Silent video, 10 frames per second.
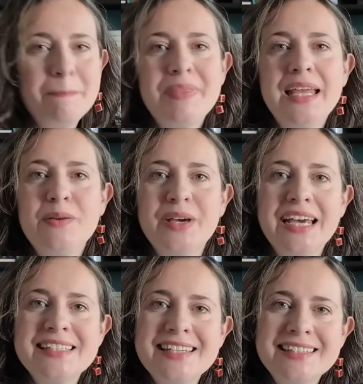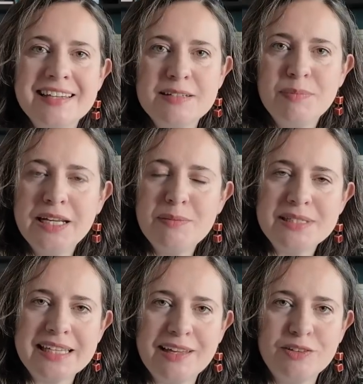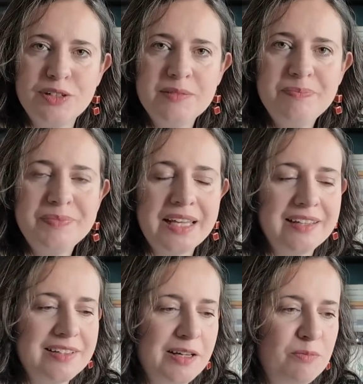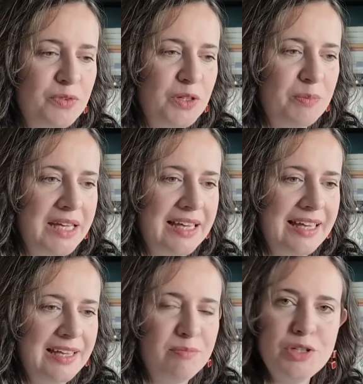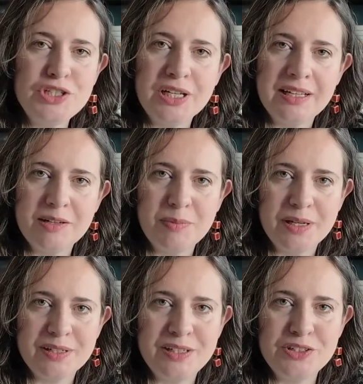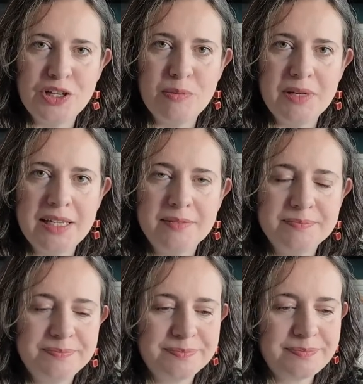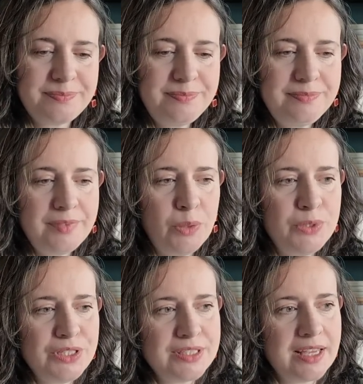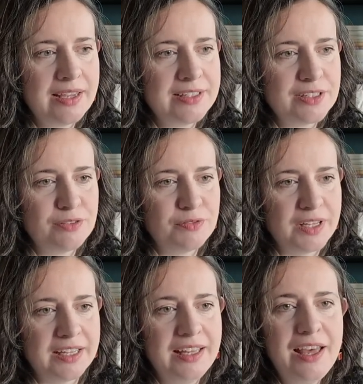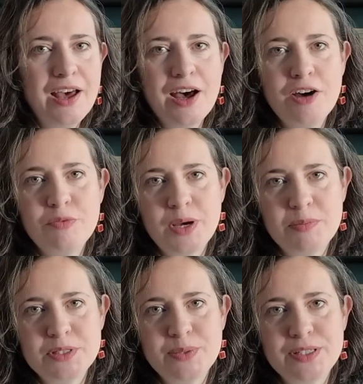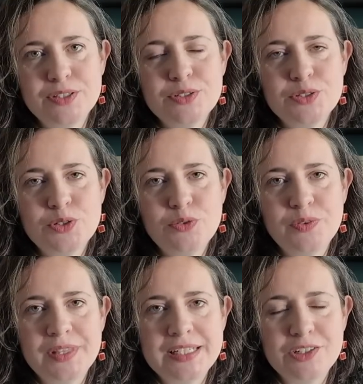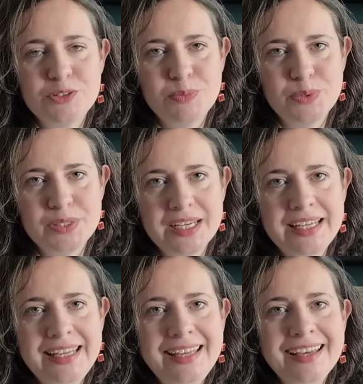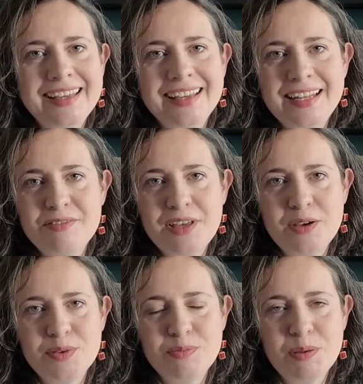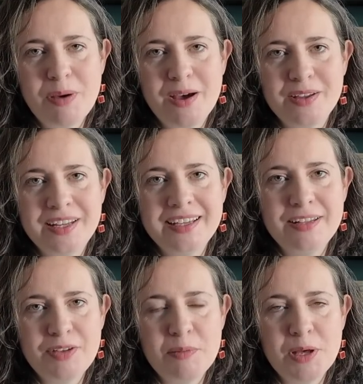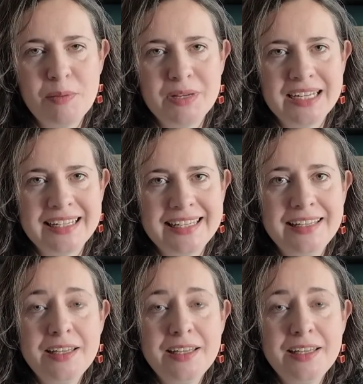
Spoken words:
Anyway, as I said, my name is Kathryn and I'm filming in Mönchengladbach in Germany, which is kind of halfway between Dusseldorf and the Dutch border, and I live here with my partner. I live here permanently,